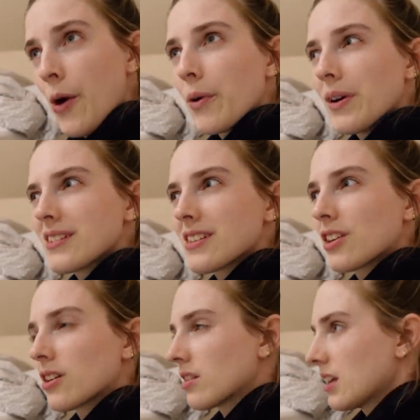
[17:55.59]
we went to
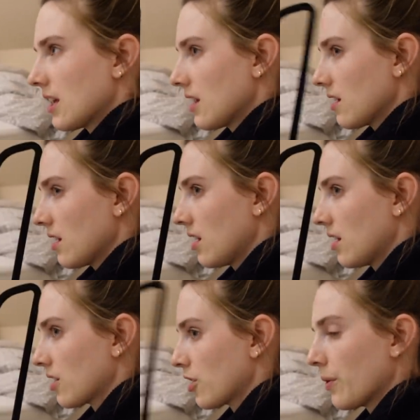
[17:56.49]
the
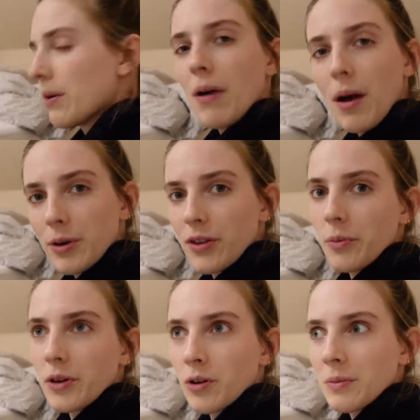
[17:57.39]
Korean barbecue that
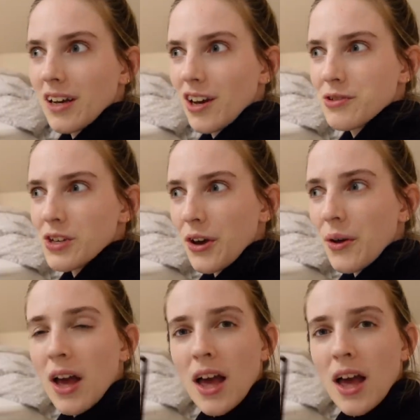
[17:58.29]
we normally go to,